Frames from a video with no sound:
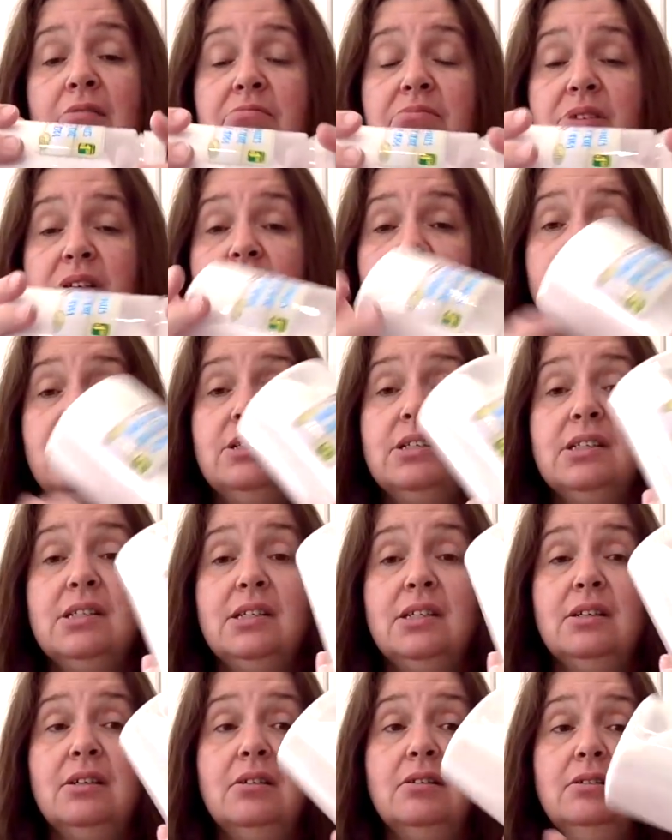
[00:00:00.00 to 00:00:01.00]
Pretty good
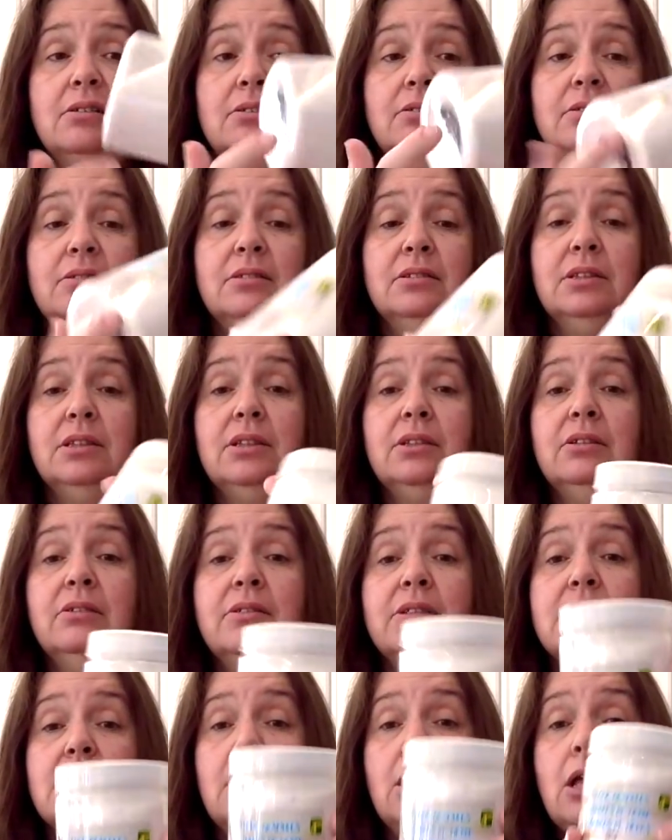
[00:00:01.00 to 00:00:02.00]
deal. I know
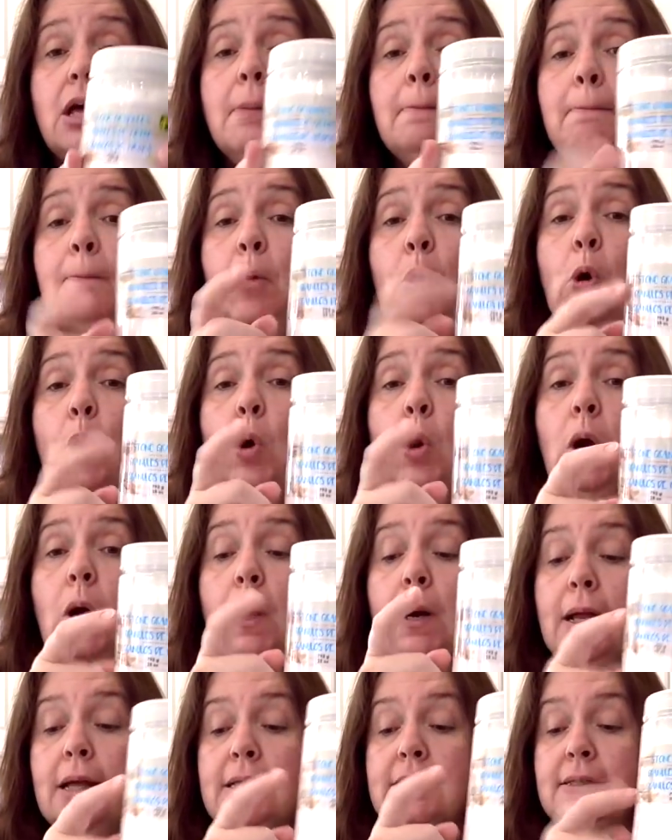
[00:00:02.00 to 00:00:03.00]
it's a lot
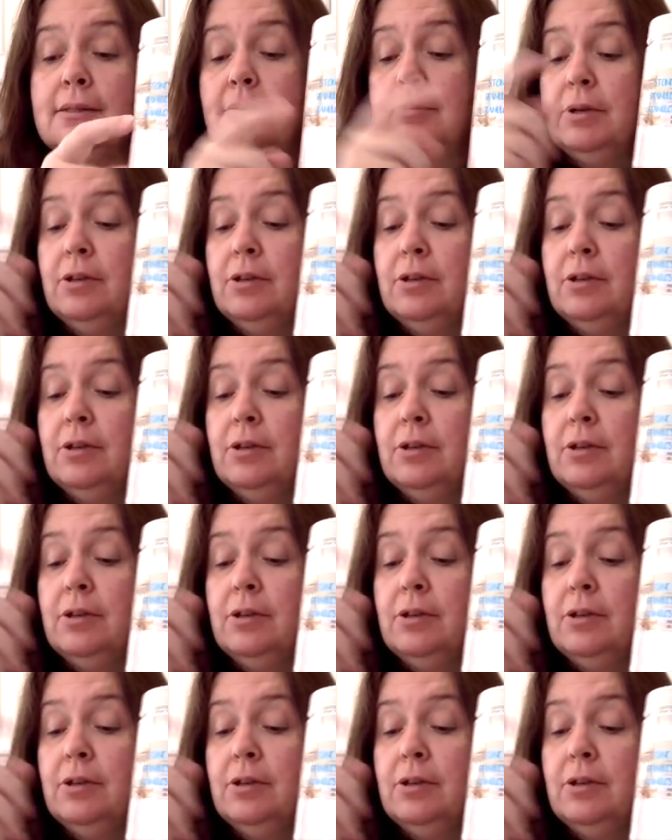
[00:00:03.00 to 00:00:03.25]
more at some